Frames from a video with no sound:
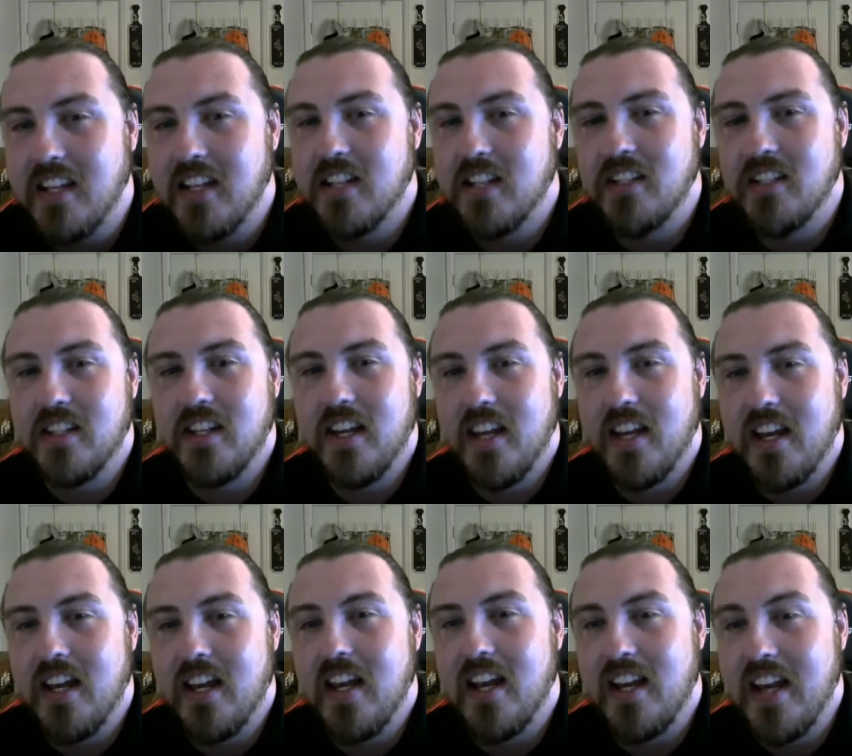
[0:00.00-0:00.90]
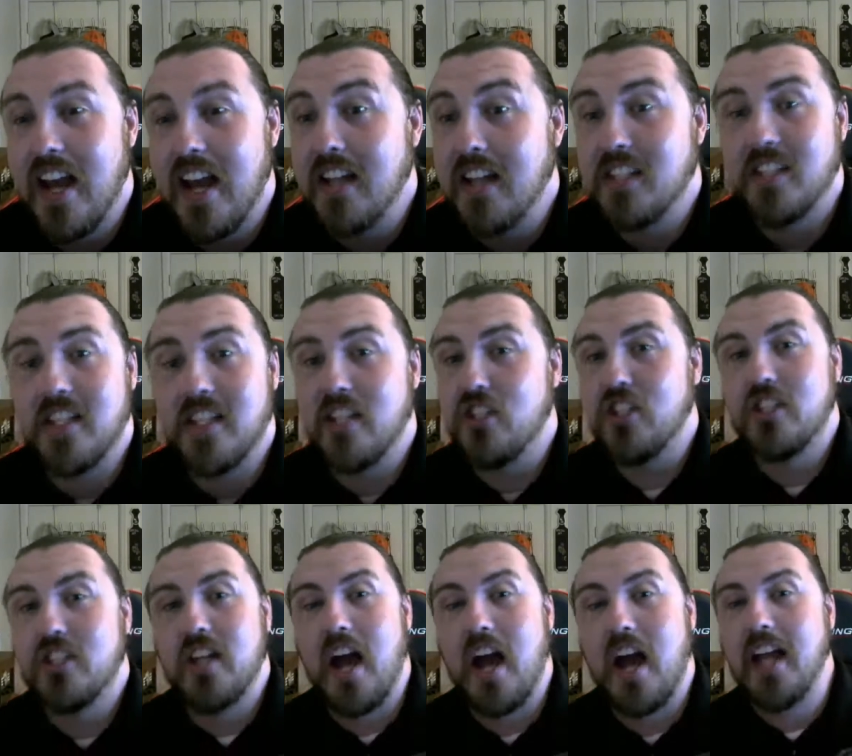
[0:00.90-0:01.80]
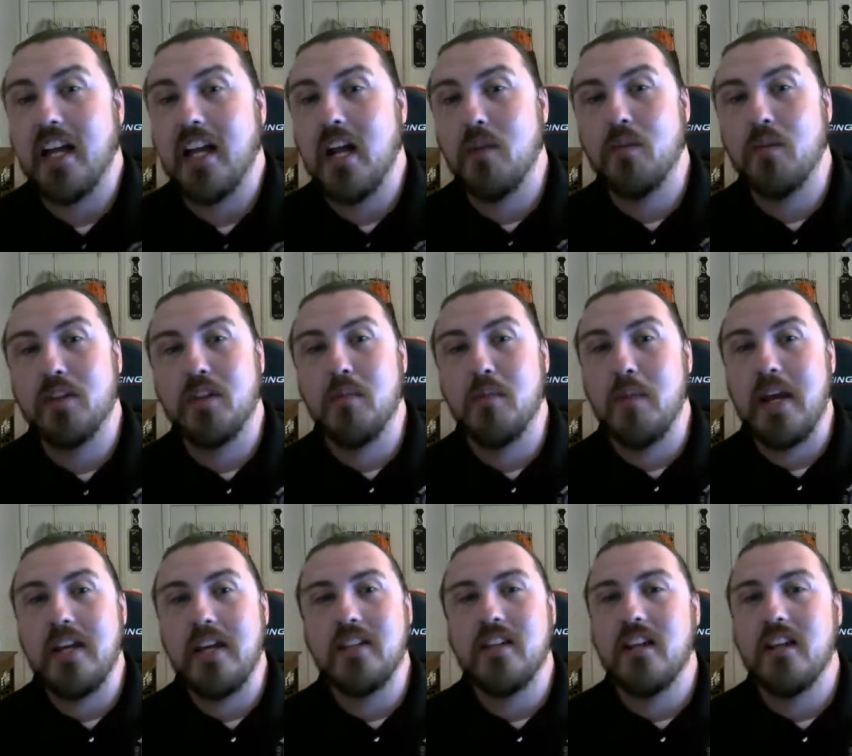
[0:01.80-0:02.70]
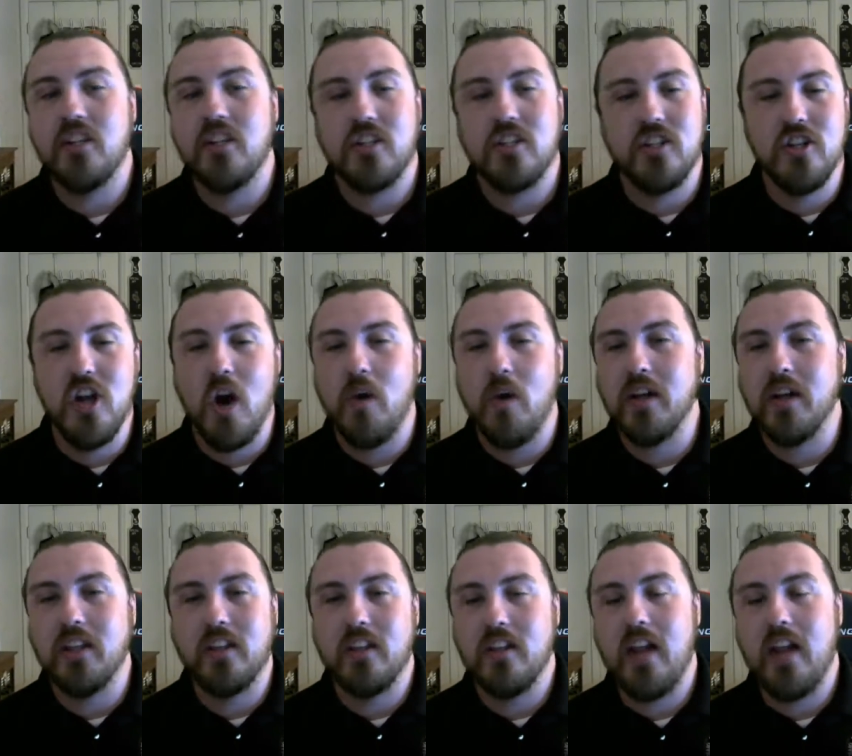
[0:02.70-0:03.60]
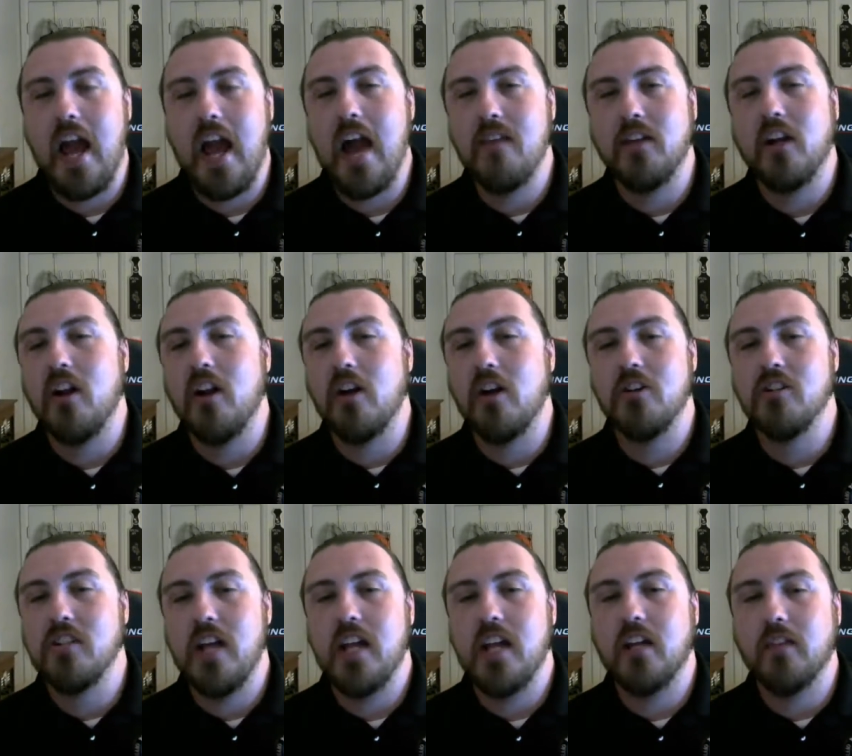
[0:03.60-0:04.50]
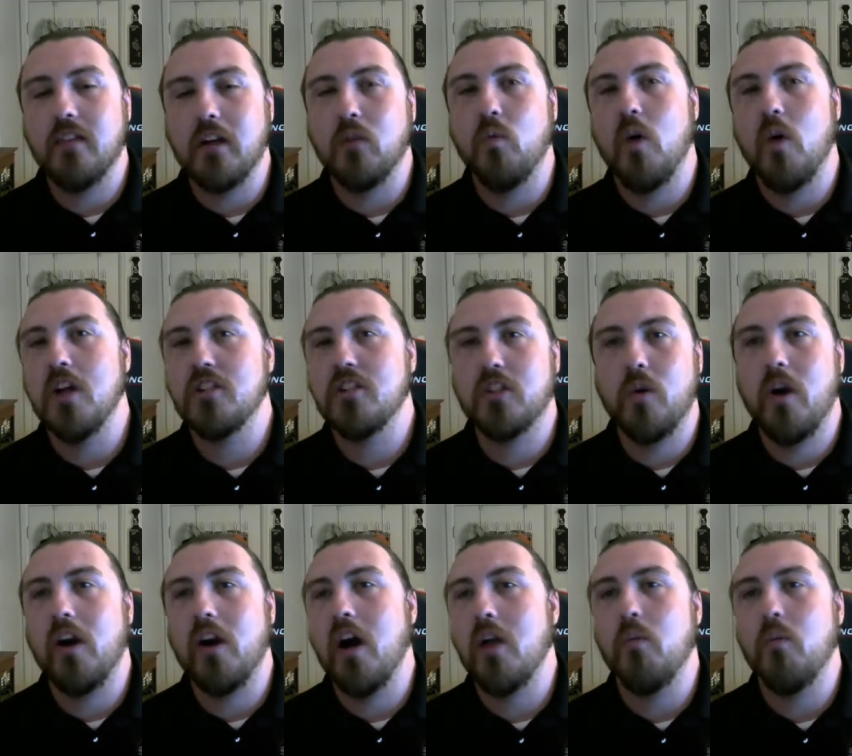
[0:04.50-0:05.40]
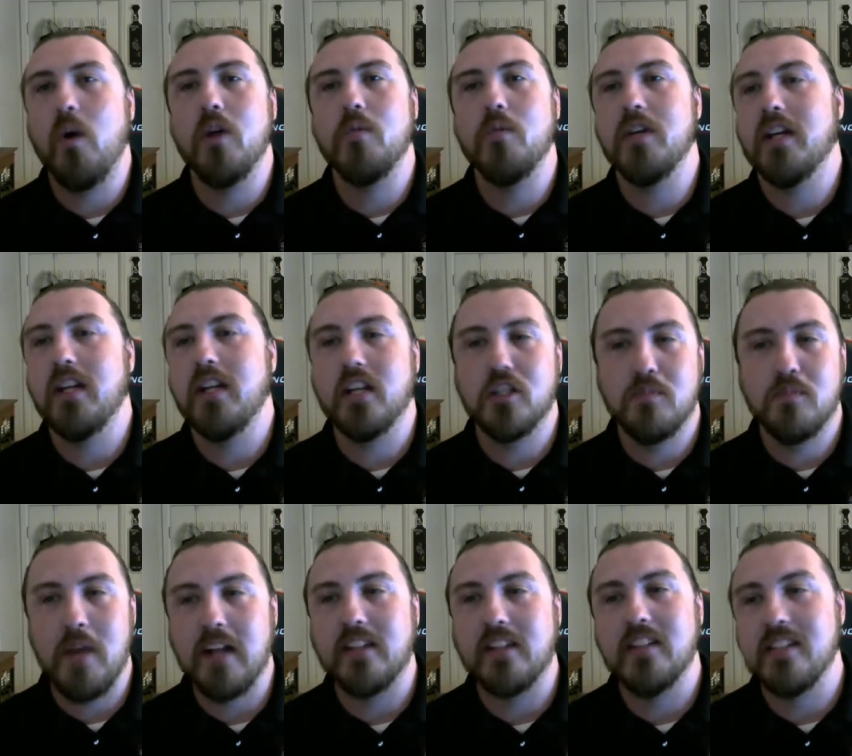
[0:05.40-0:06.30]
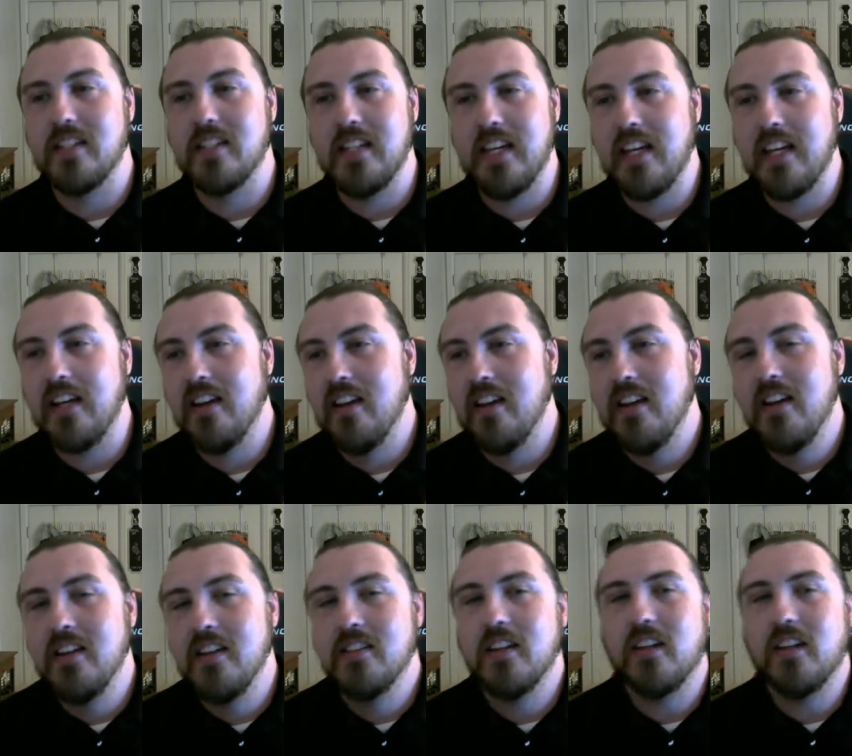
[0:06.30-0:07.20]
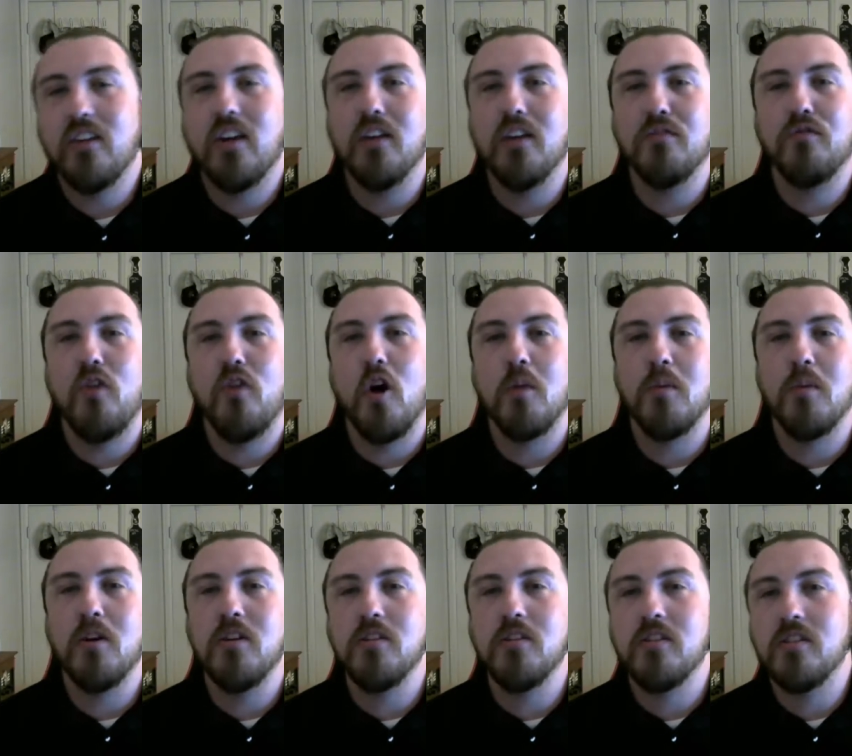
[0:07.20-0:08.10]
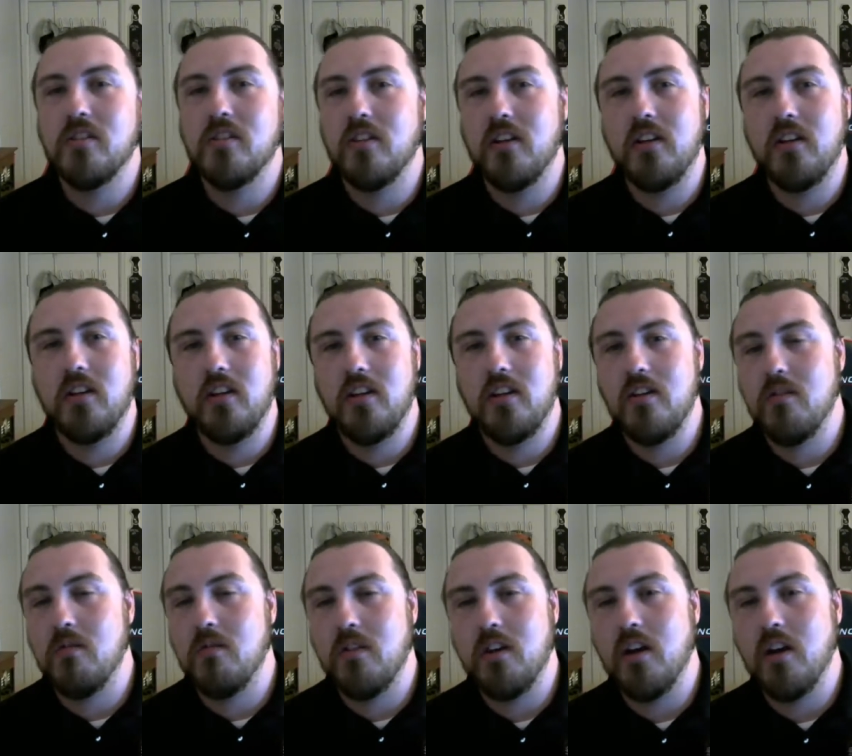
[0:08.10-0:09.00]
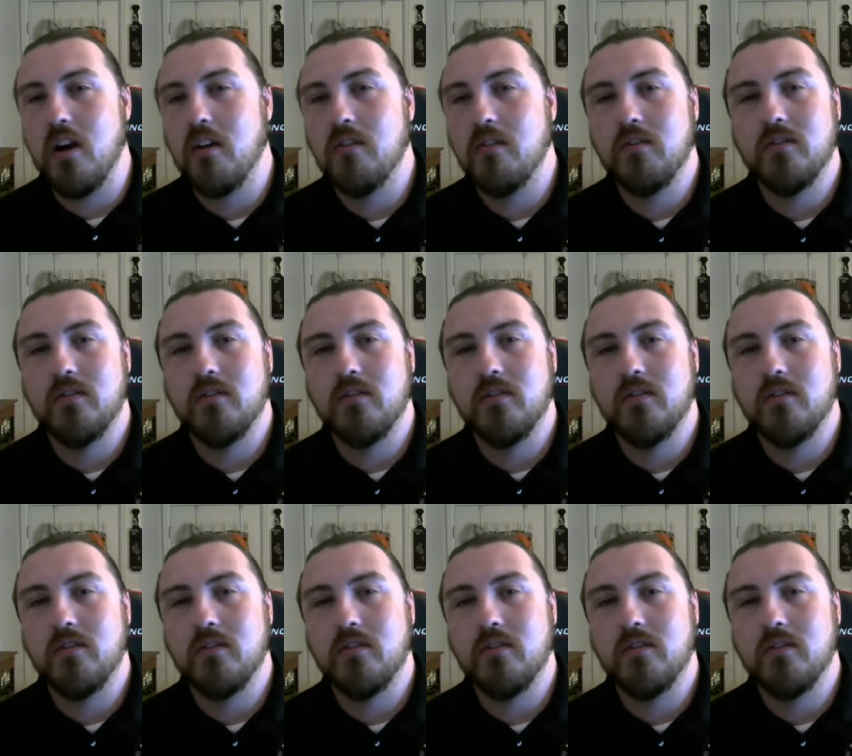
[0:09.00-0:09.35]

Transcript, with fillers: the yeah, it's it's just tying it up with the Bayesian and just knowing, having an understanding of like what's going on, what we can expect to see. It's like you get farmers, you you know,